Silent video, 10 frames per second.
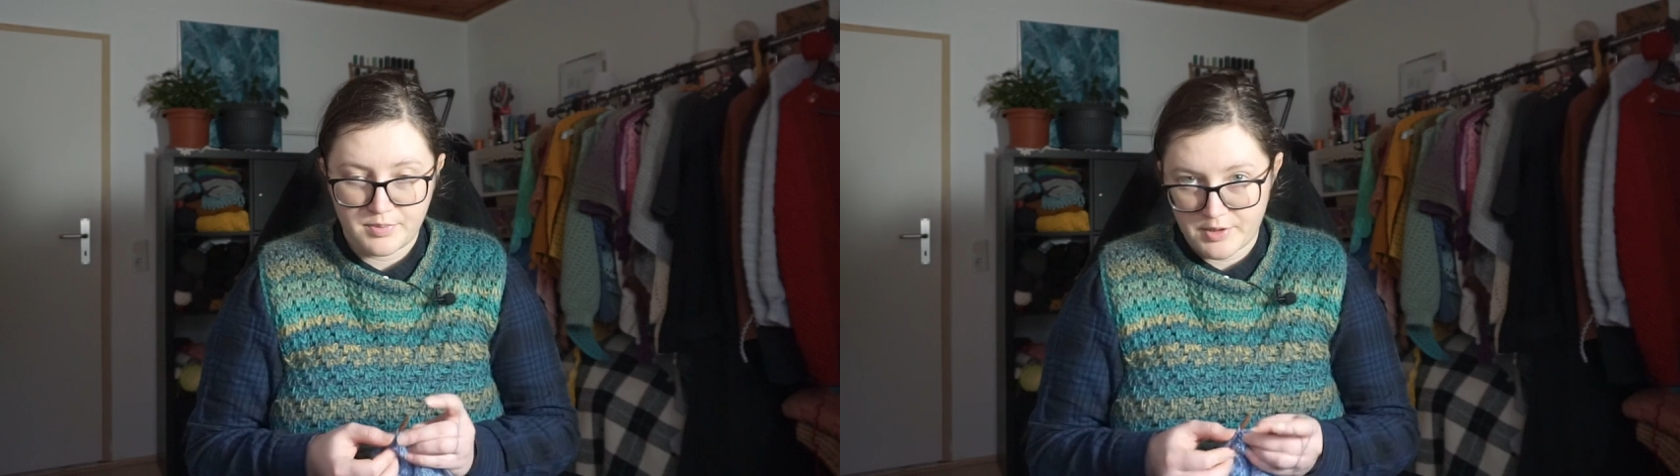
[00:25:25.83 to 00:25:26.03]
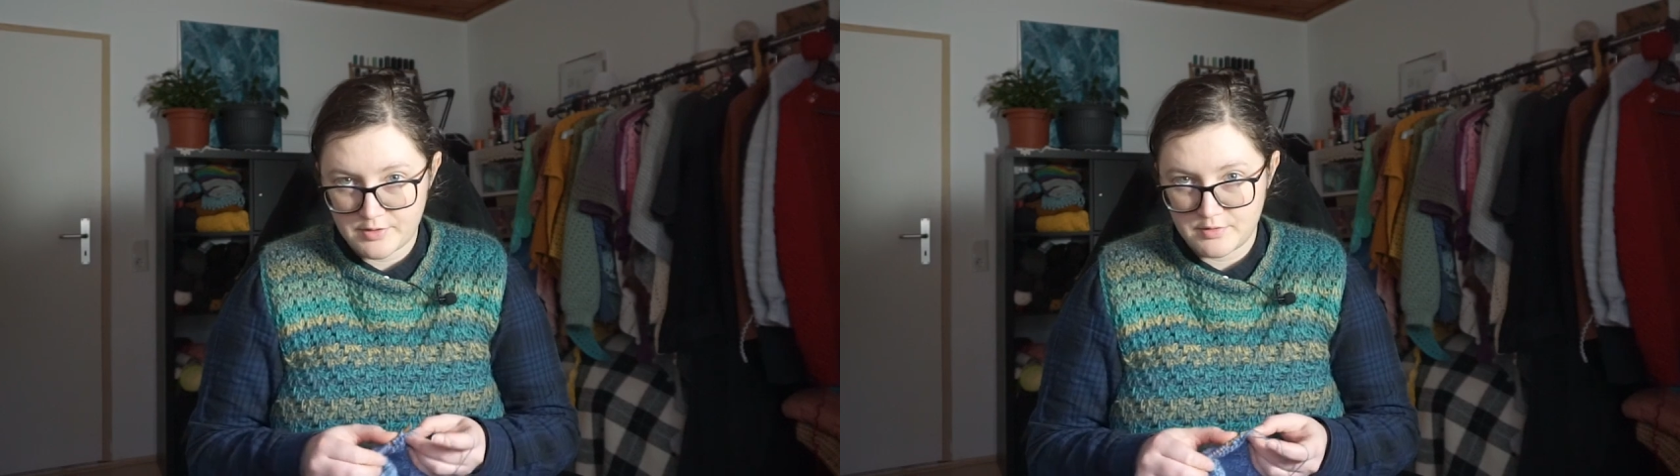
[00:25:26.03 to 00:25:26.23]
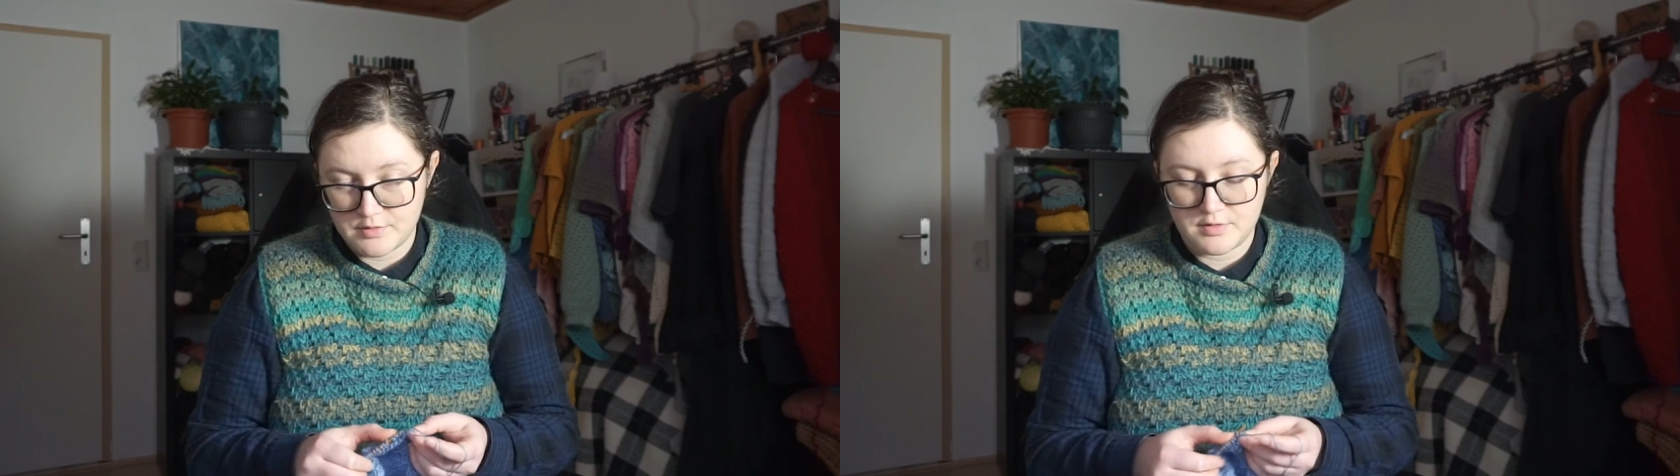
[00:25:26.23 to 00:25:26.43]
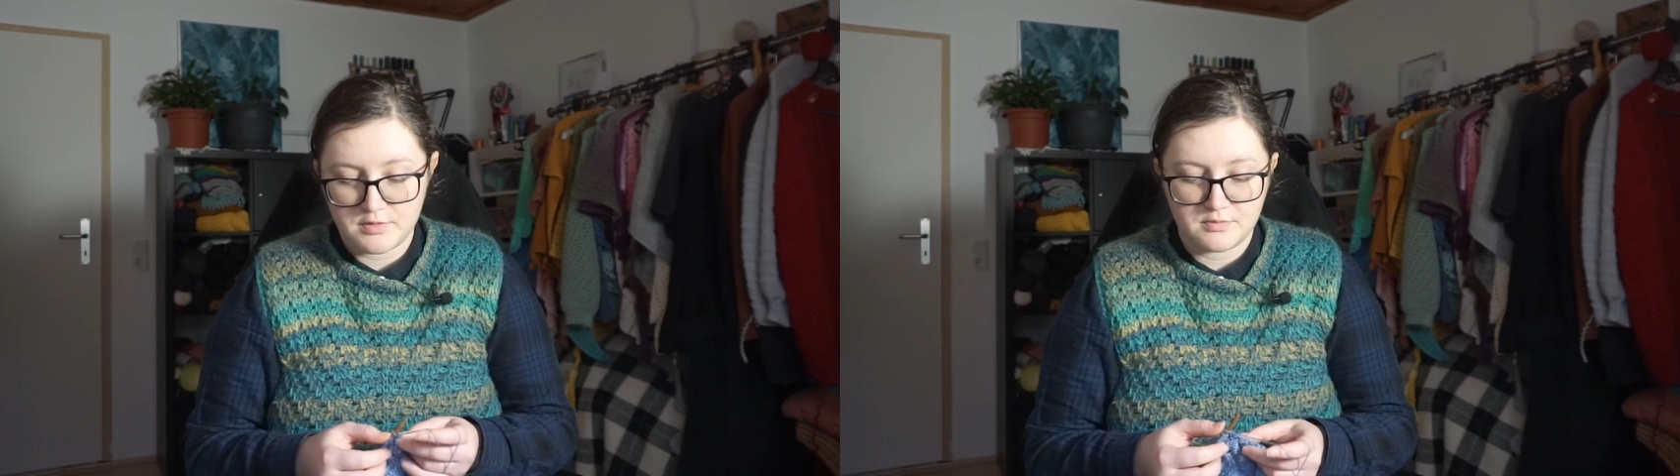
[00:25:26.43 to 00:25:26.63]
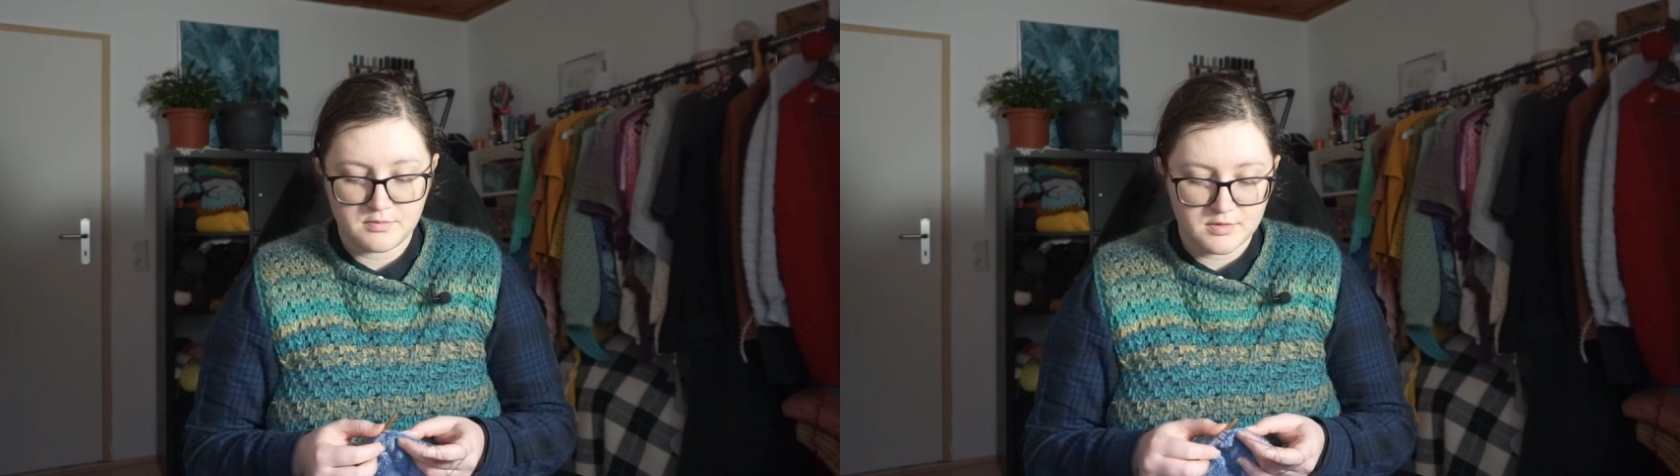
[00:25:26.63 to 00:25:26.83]

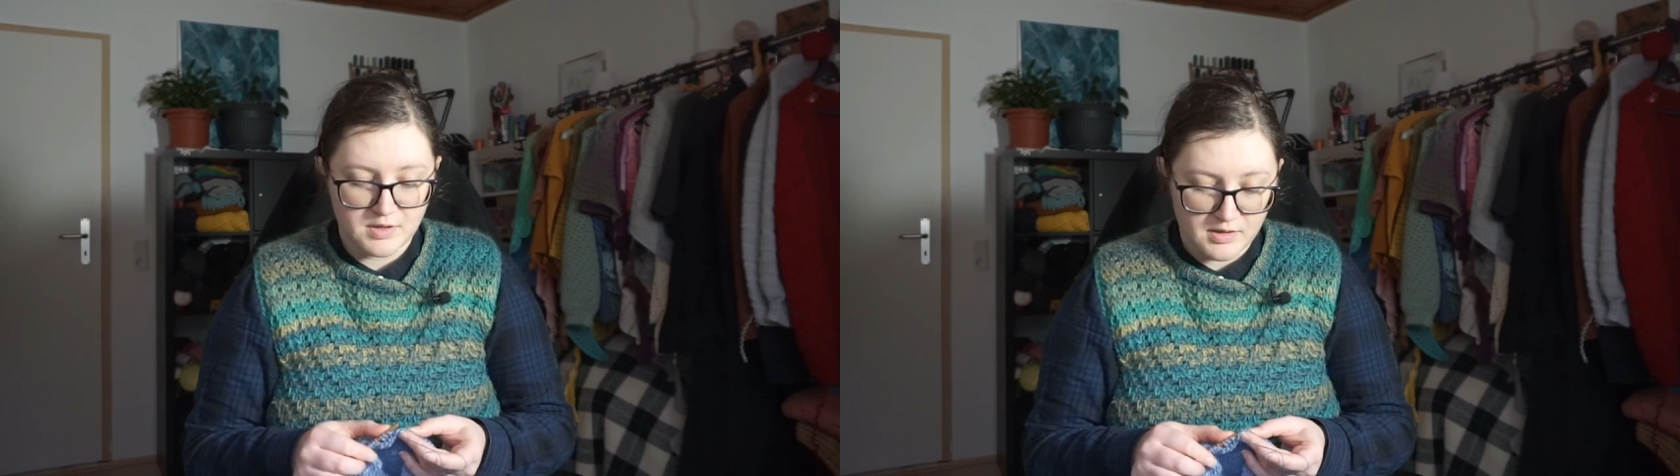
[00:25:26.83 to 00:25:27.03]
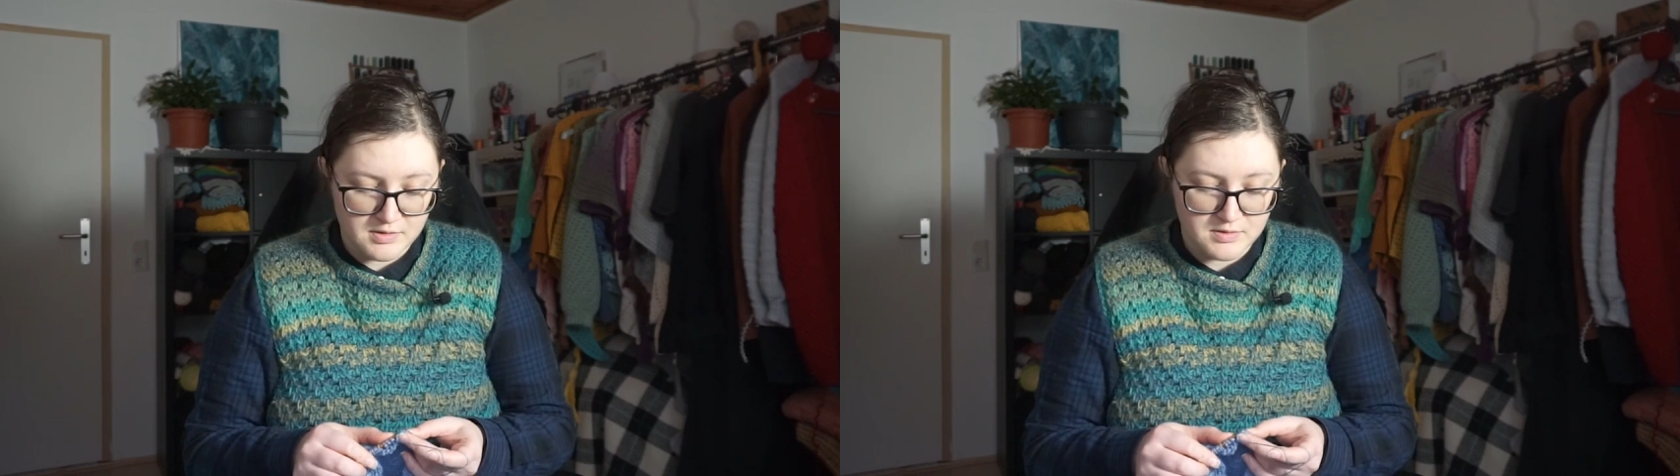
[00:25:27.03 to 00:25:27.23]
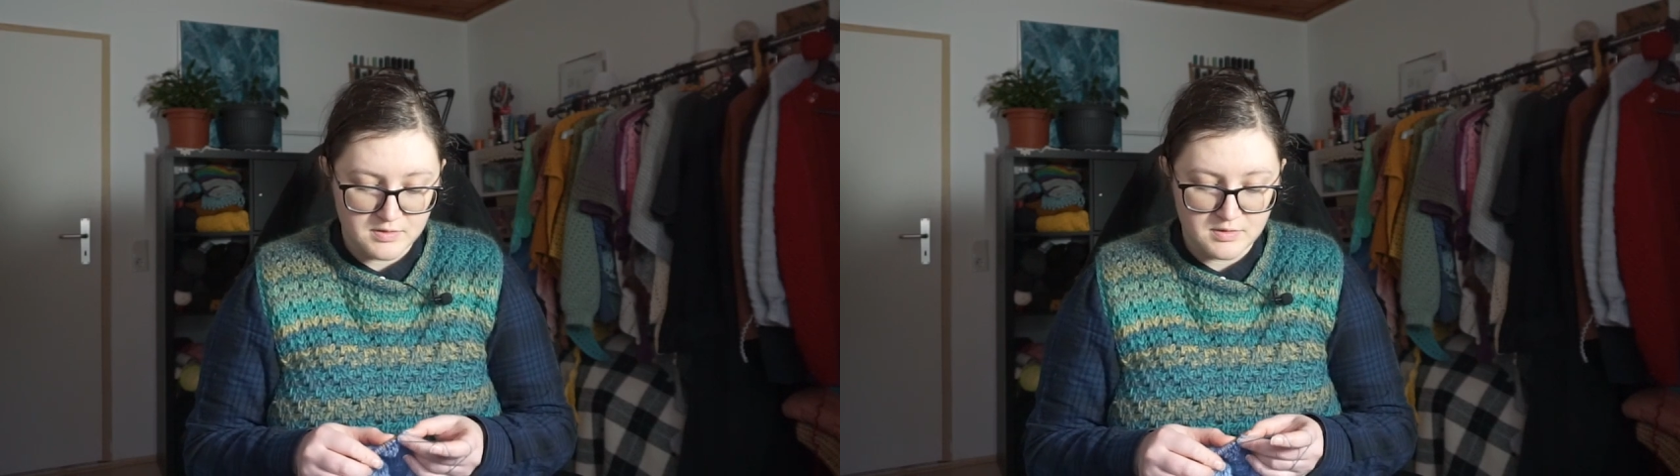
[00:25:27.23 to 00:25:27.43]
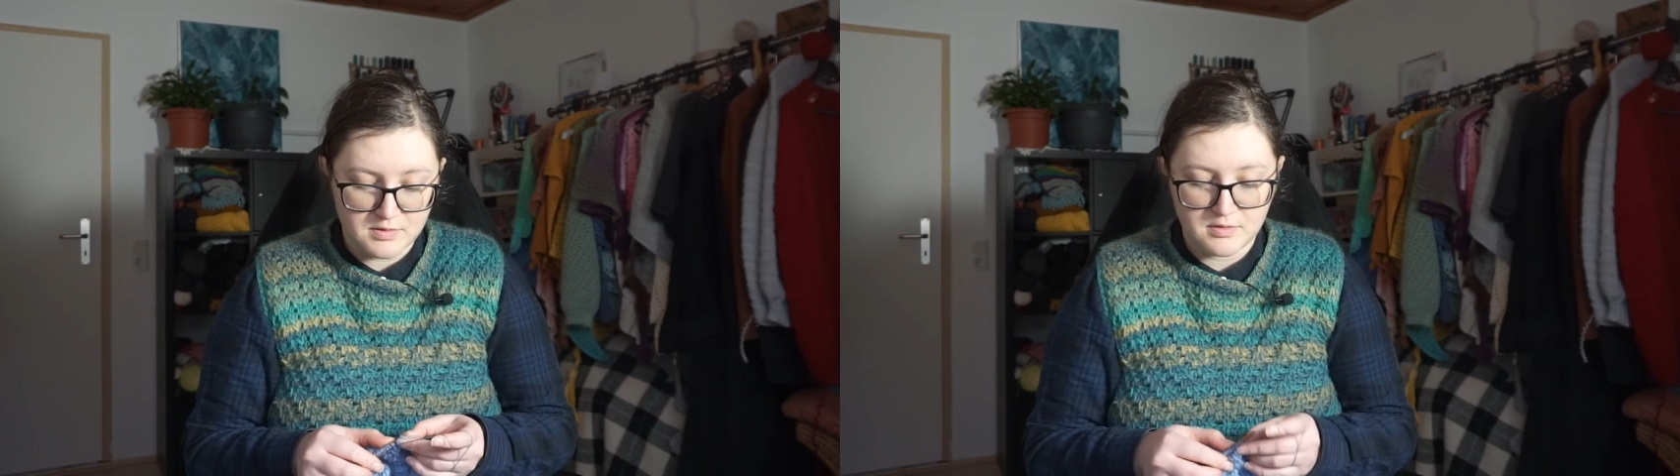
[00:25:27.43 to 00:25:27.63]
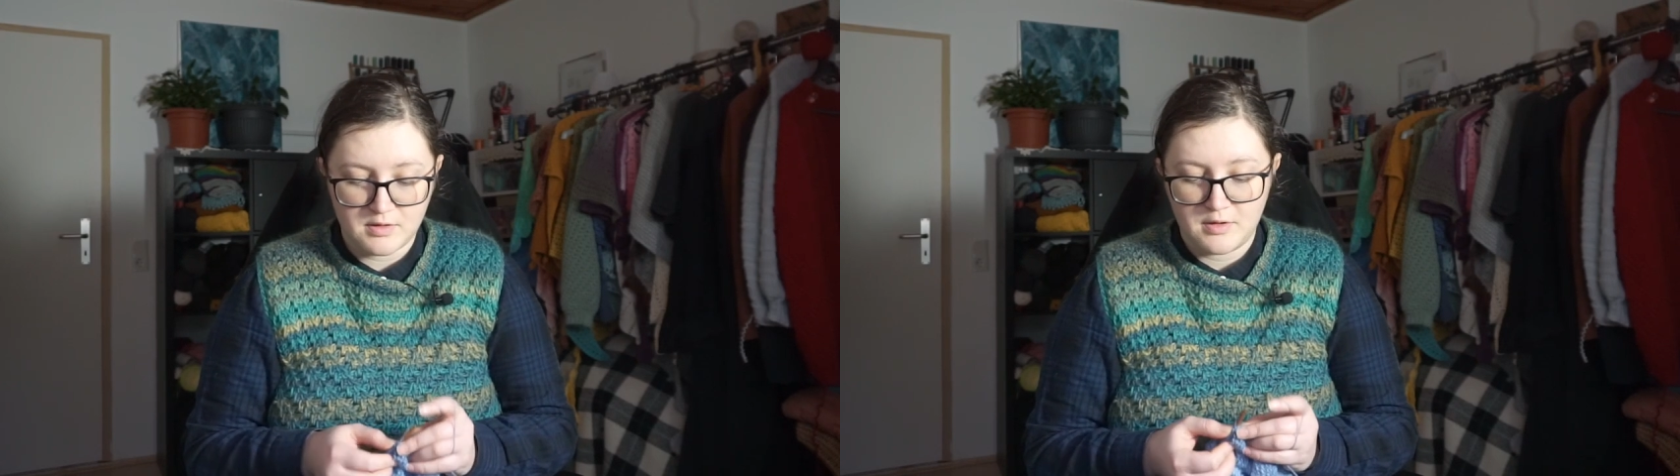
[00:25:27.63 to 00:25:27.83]
patterns,
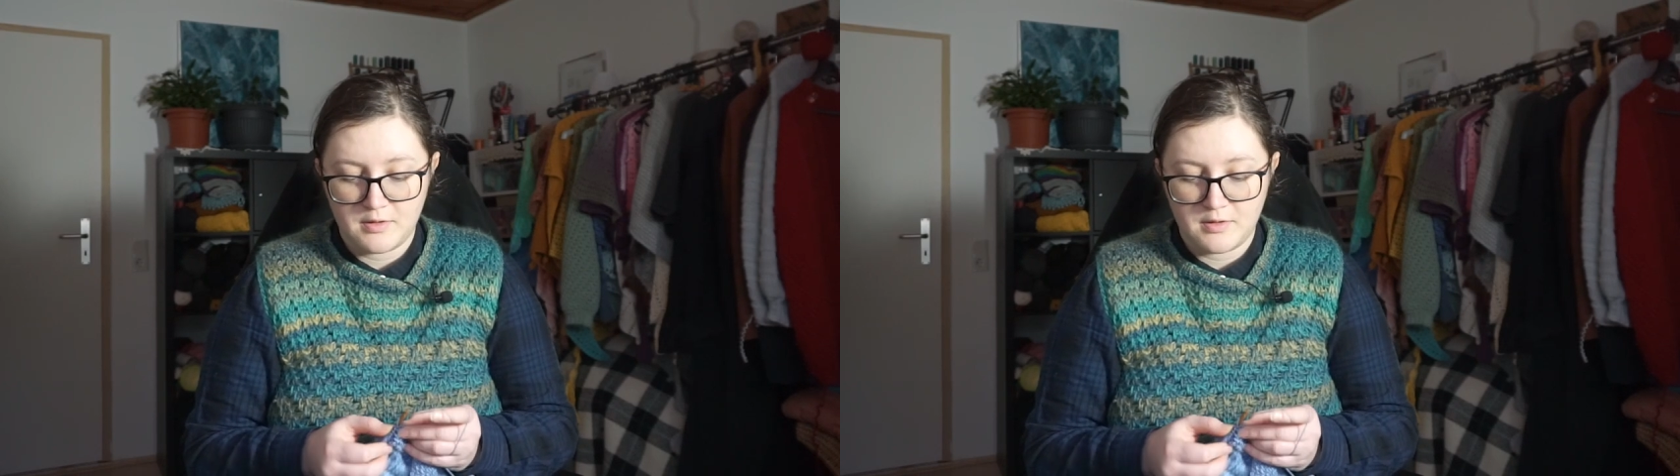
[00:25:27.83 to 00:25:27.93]
tests,